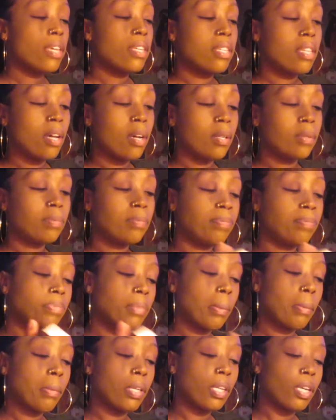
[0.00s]
So
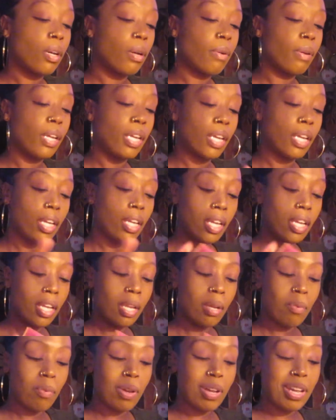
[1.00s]
I'm going to go ahead,
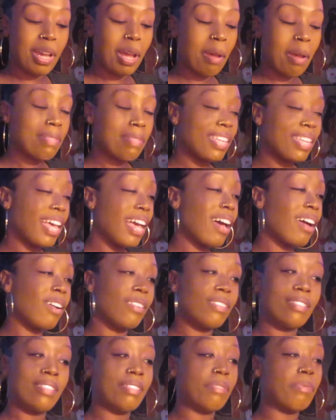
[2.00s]
and what comes
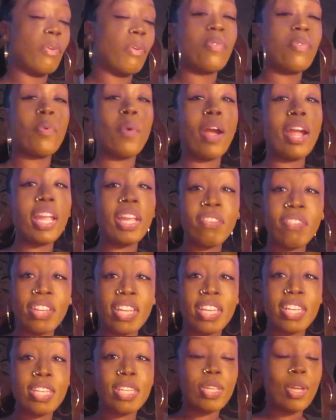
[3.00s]
out before I even
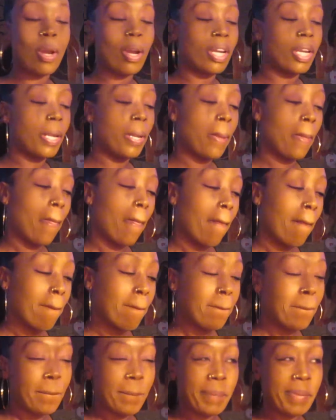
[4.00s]
get started,
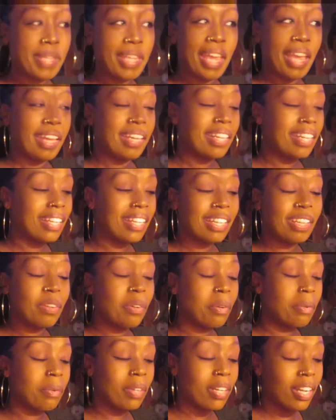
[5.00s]
technically,
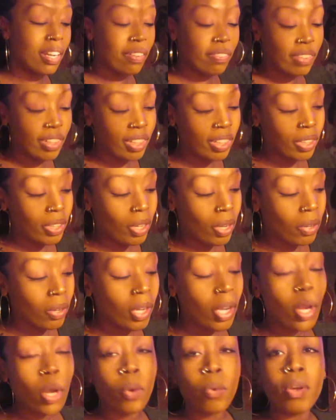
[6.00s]
or whatever, you know,
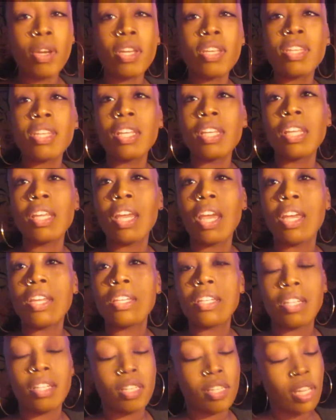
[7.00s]

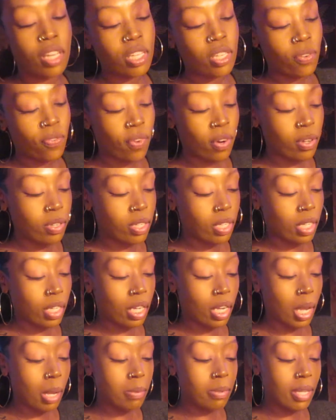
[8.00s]
reconciliation. That's the first thing
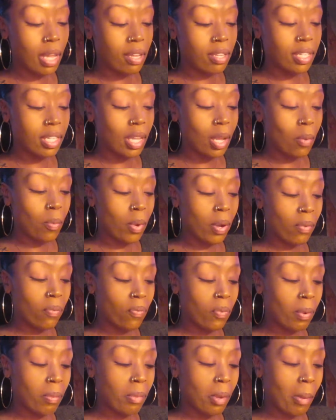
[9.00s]
that comes out. Someone
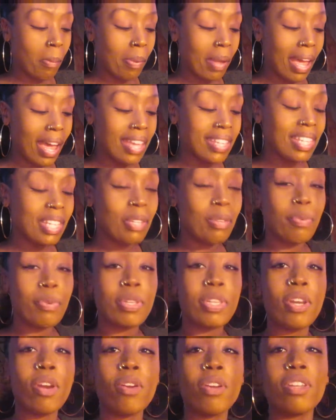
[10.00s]
from your past is
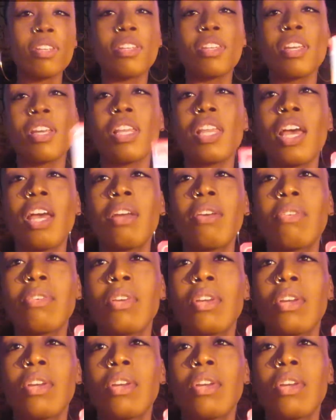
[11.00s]
returning to your life.